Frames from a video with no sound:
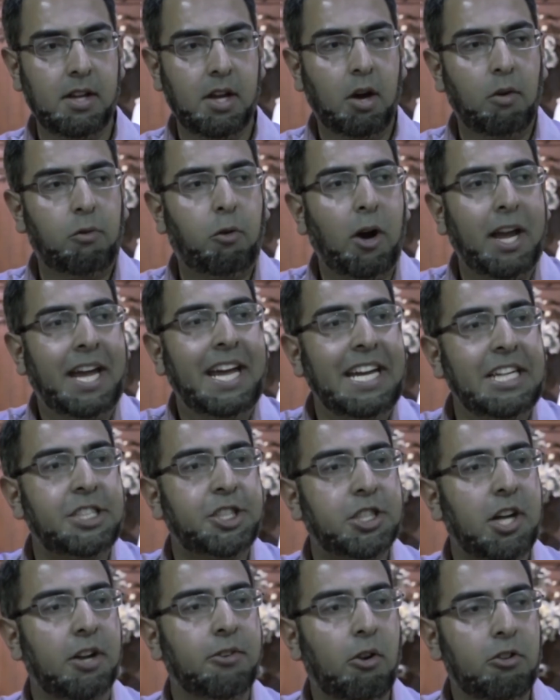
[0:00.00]
For he
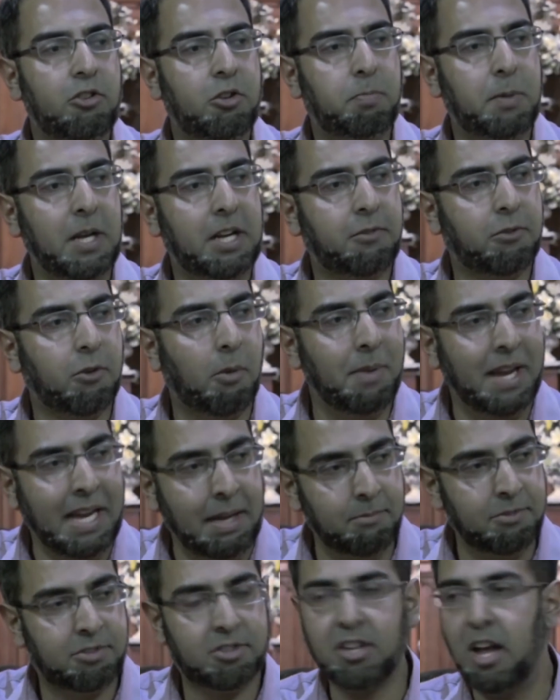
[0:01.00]
shall not speak from
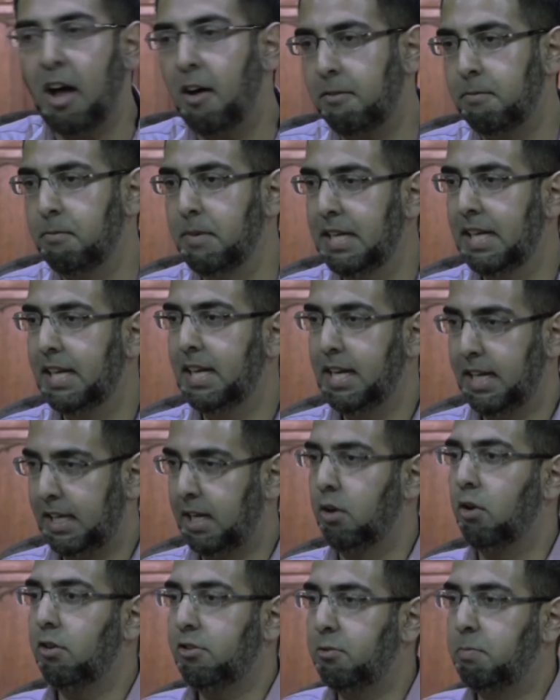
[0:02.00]
himself, meaning he
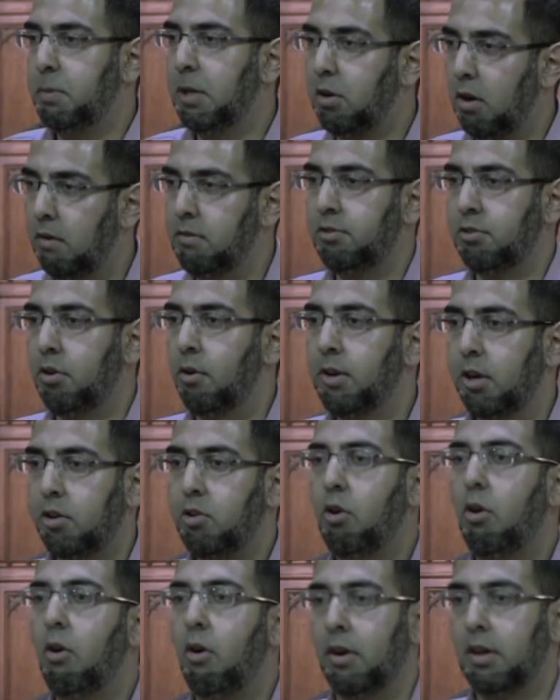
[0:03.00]
cannot speak of his own
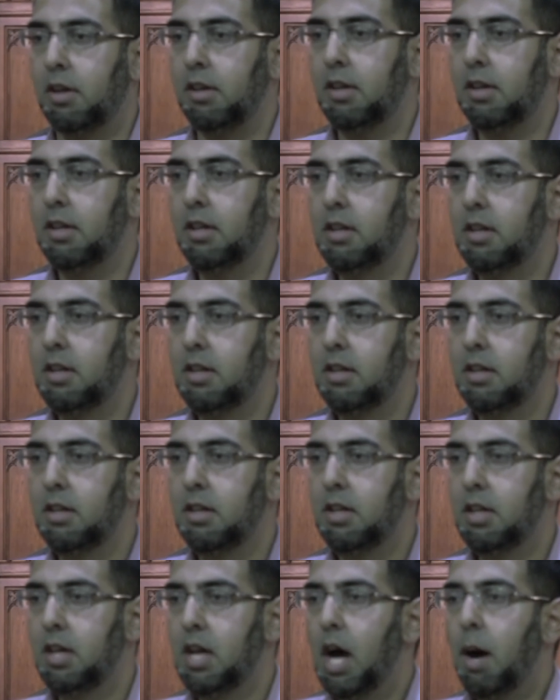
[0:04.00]
accord.
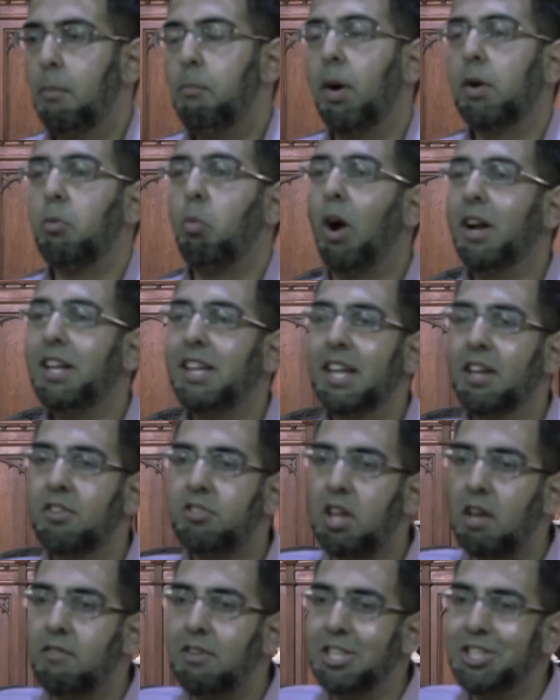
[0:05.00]
But what
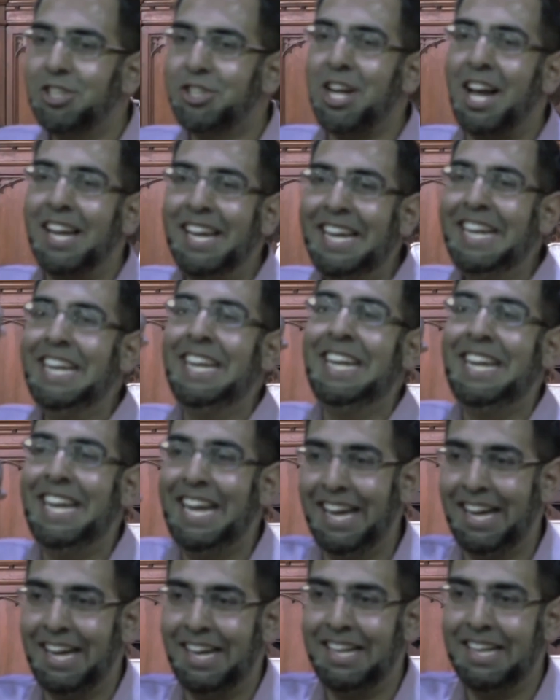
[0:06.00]
things ever shall he
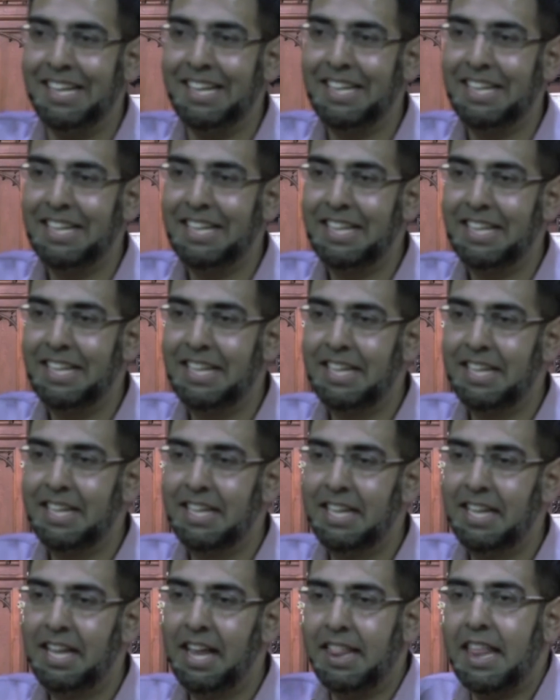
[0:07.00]
hear,
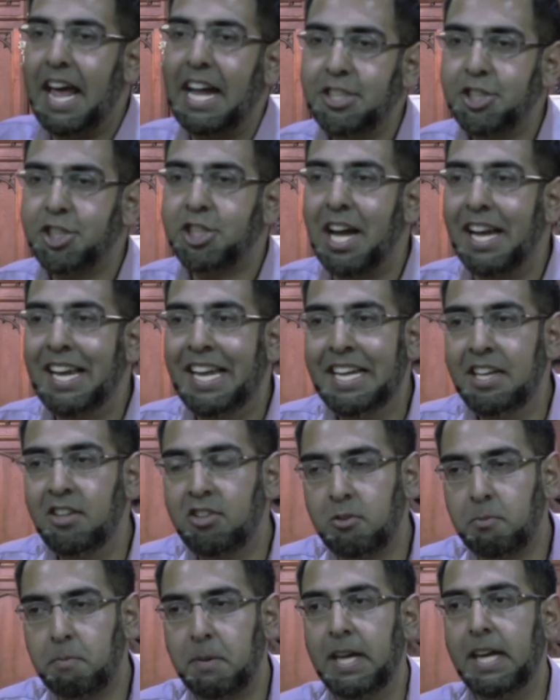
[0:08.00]
that shall he
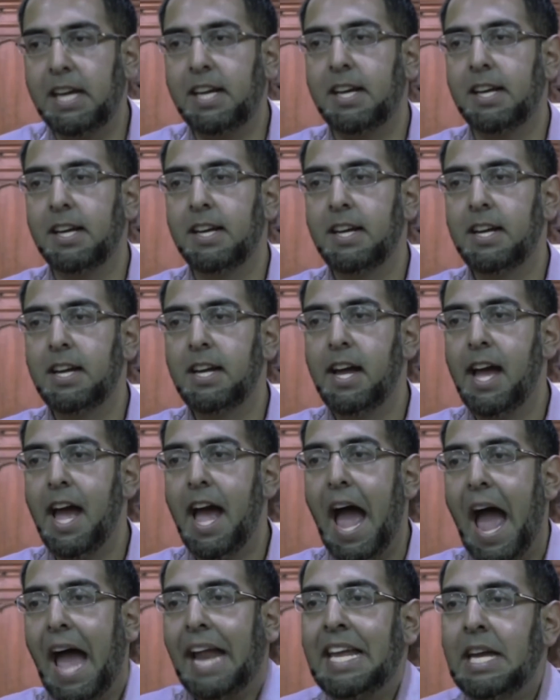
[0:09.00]
speak,
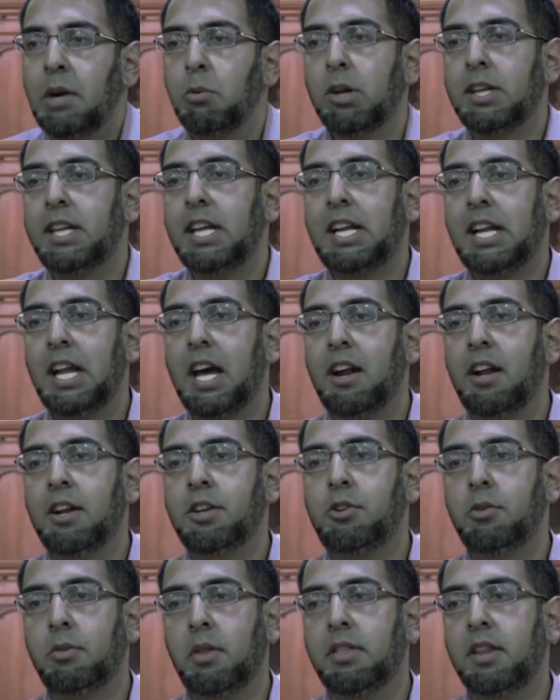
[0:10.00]
and he will declare
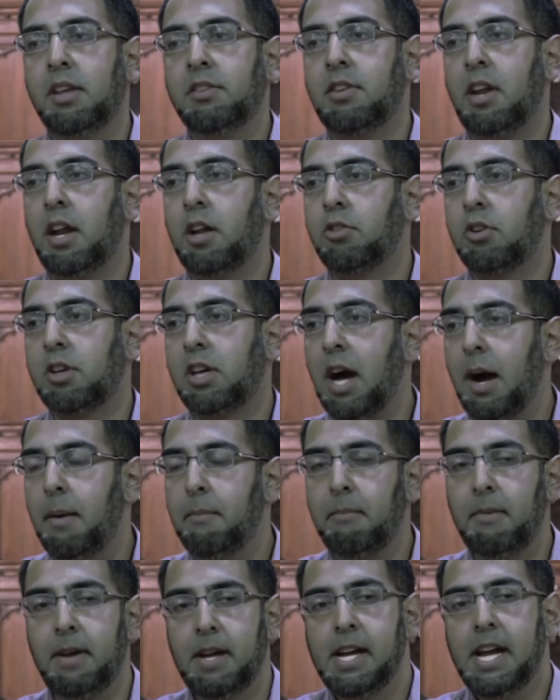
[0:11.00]
unto you the things that are to come.